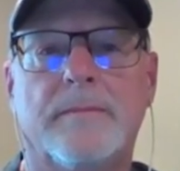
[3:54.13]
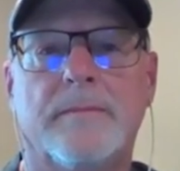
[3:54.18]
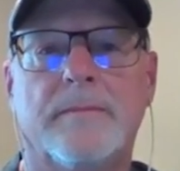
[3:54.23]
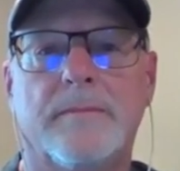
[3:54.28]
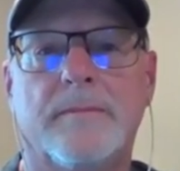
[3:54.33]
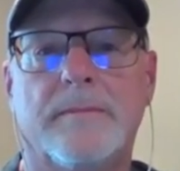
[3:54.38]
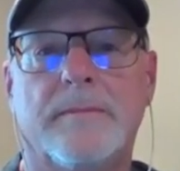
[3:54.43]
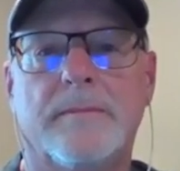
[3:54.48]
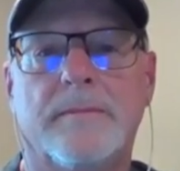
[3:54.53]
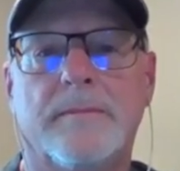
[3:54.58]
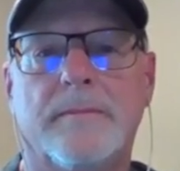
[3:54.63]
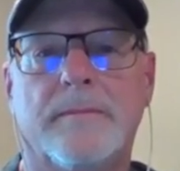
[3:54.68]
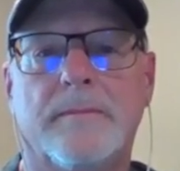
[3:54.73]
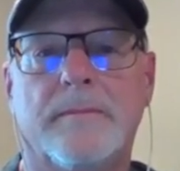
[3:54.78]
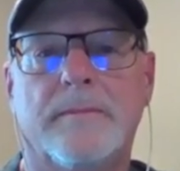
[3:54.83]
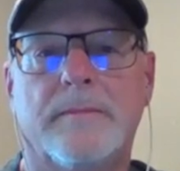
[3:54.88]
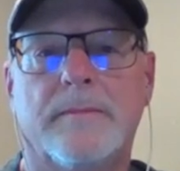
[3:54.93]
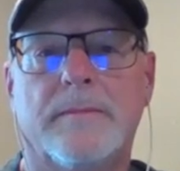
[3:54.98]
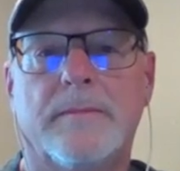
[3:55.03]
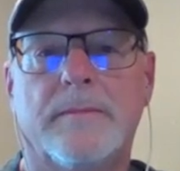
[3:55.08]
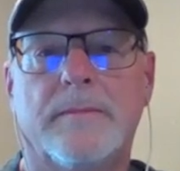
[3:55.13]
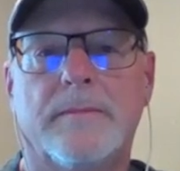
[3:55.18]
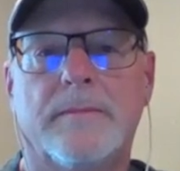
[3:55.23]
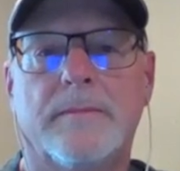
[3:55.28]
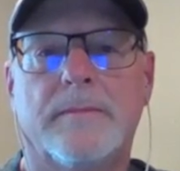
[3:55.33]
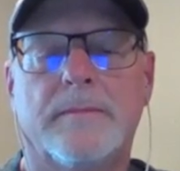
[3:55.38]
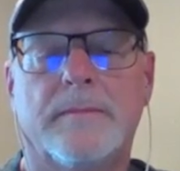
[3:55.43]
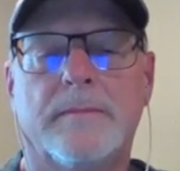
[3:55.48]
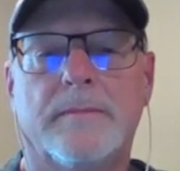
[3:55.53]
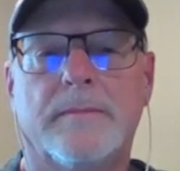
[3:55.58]

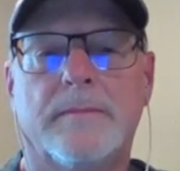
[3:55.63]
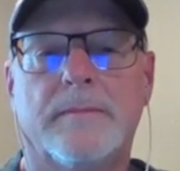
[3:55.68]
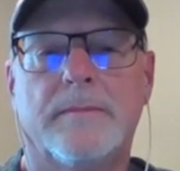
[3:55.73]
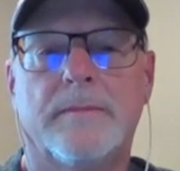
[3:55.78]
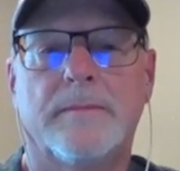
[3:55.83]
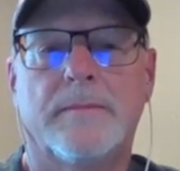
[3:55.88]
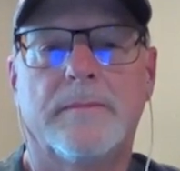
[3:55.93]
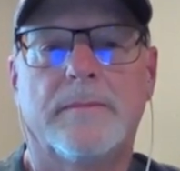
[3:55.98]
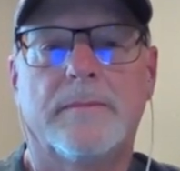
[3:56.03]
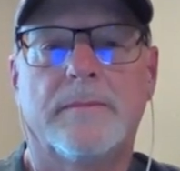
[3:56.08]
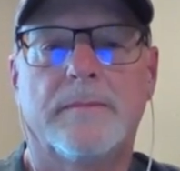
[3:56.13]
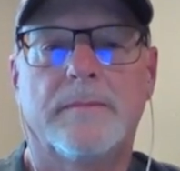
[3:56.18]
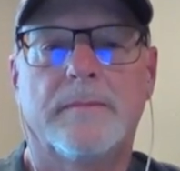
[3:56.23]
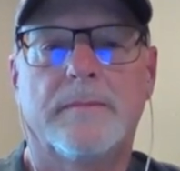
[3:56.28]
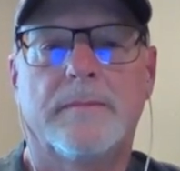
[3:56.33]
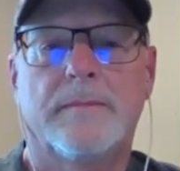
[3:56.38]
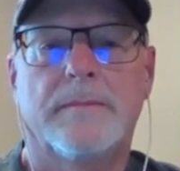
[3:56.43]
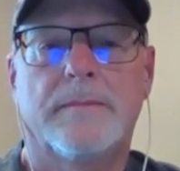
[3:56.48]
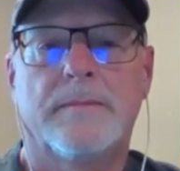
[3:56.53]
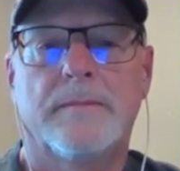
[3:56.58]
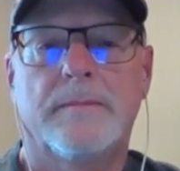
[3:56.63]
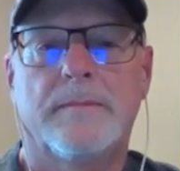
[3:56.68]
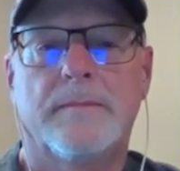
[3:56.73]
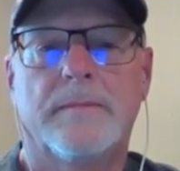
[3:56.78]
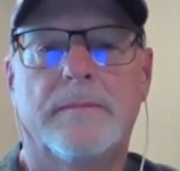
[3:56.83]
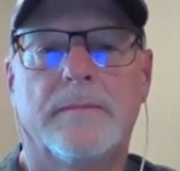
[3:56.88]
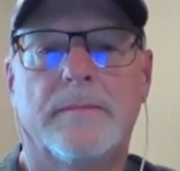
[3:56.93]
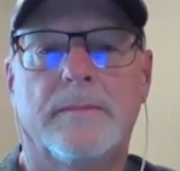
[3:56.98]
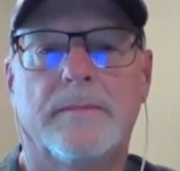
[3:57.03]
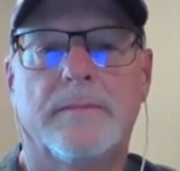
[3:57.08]

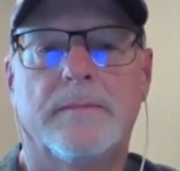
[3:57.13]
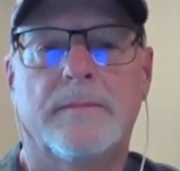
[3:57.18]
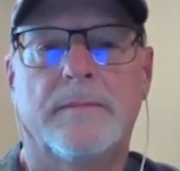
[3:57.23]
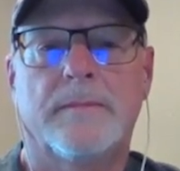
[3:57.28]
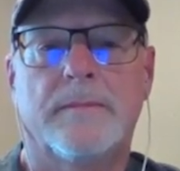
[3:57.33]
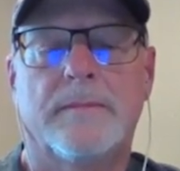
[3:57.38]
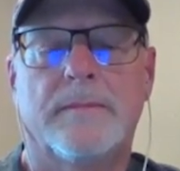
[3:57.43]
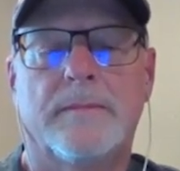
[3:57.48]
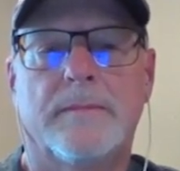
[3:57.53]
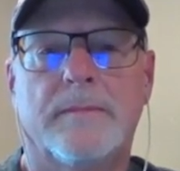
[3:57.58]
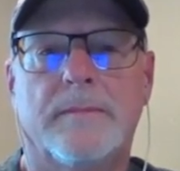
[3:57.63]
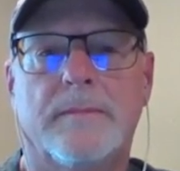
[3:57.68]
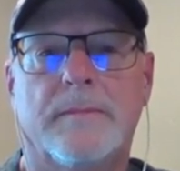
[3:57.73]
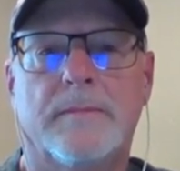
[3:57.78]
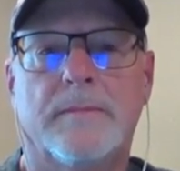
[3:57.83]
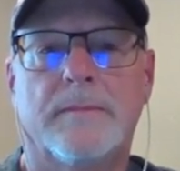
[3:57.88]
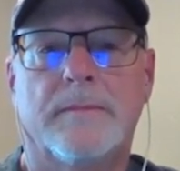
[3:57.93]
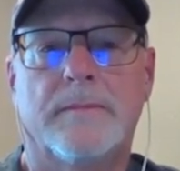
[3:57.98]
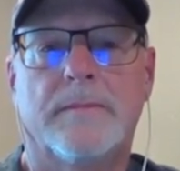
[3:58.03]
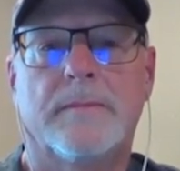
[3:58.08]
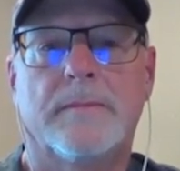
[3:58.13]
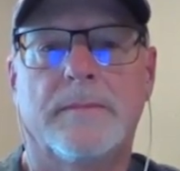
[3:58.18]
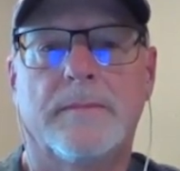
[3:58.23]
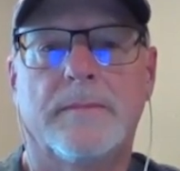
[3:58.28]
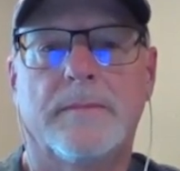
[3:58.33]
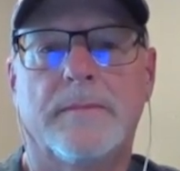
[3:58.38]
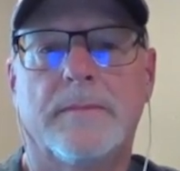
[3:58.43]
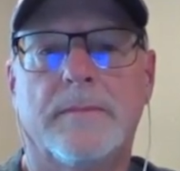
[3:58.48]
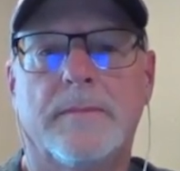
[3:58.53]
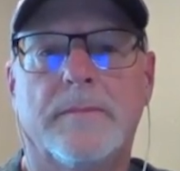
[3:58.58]

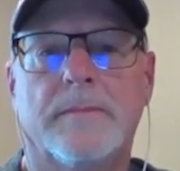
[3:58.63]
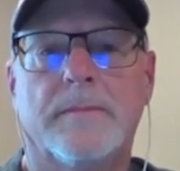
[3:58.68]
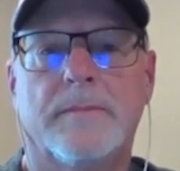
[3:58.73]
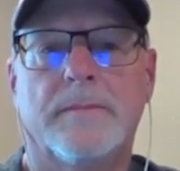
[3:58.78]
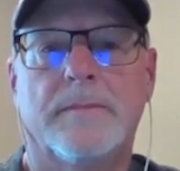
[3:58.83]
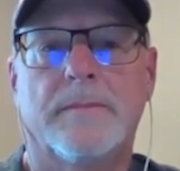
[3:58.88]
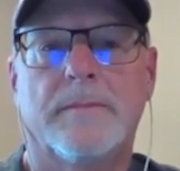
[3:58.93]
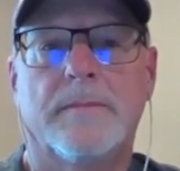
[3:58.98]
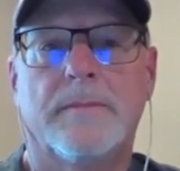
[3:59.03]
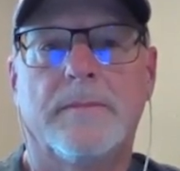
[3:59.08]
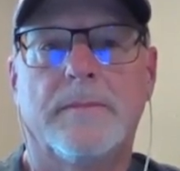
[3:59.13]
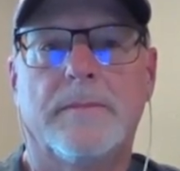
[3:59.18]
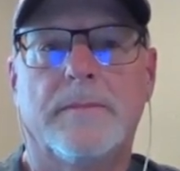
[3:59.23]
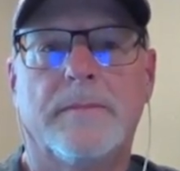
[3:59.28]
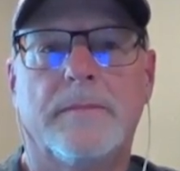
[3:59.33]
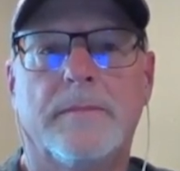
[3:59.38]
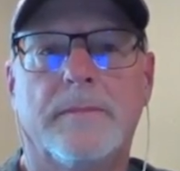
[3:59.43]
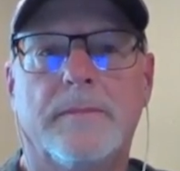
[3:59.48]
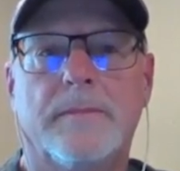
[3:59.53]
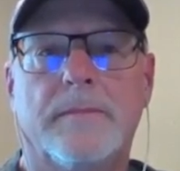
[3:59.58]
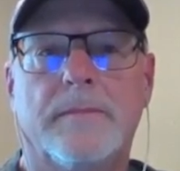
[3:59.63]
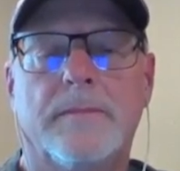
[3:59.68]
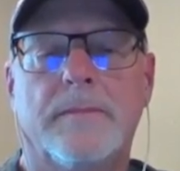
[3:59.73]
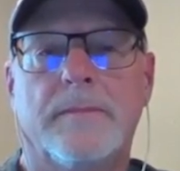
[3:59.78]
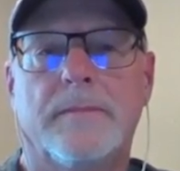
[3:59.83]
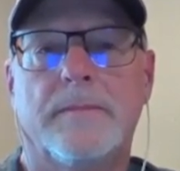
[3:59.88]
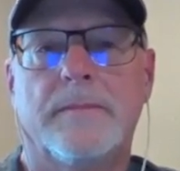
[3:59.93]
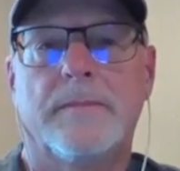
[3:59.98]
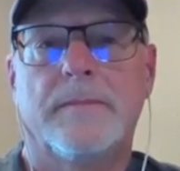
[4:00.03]
The person shown says nothing.